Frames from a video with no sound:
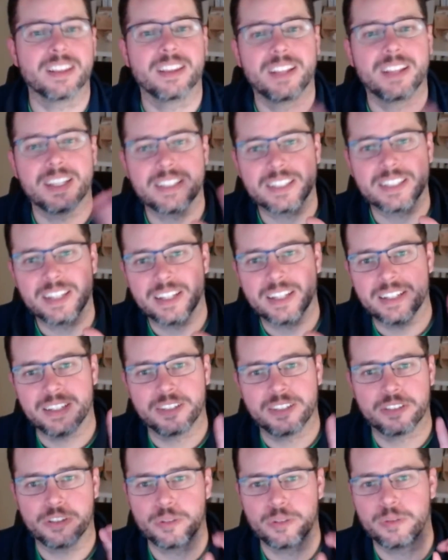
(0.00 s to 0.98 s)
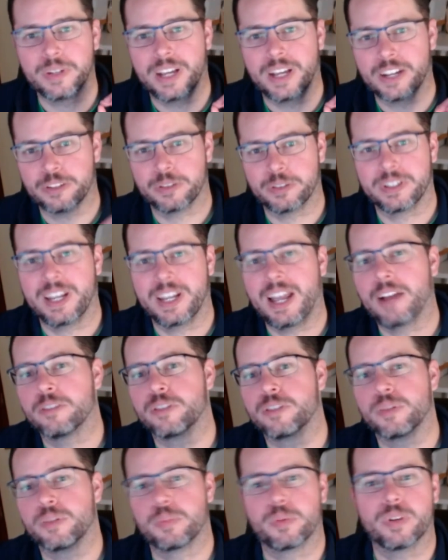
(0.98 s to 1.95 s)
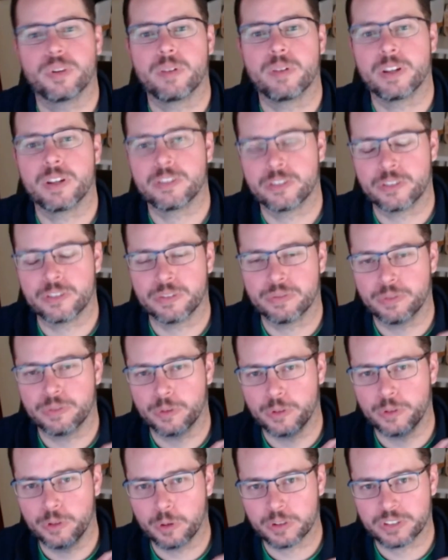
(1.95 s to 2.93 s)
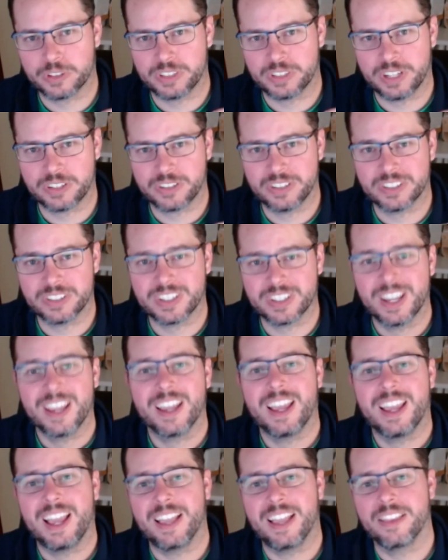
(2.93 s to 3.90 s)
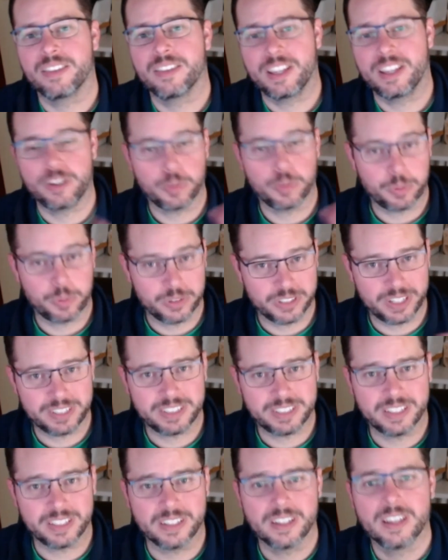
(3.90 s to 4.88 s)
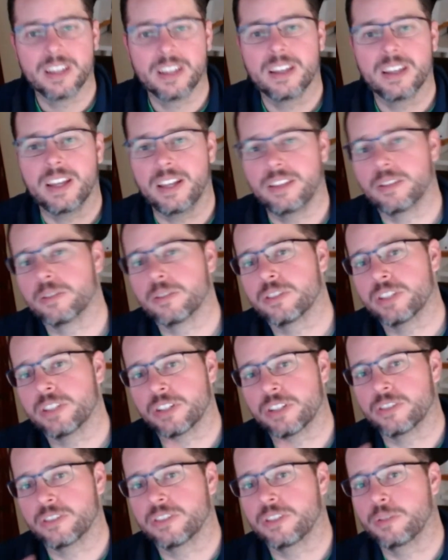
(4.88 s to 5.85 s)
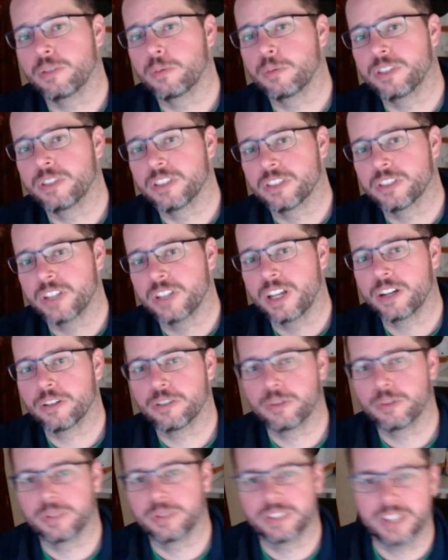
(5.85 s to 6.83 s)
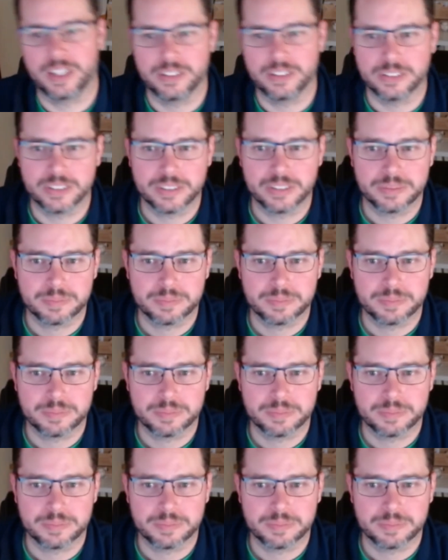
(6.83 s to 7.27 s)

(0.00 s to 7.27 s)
Let's get into actually how to pre-register for your sessions and that you're presenting in those sessions that you would desire to attend.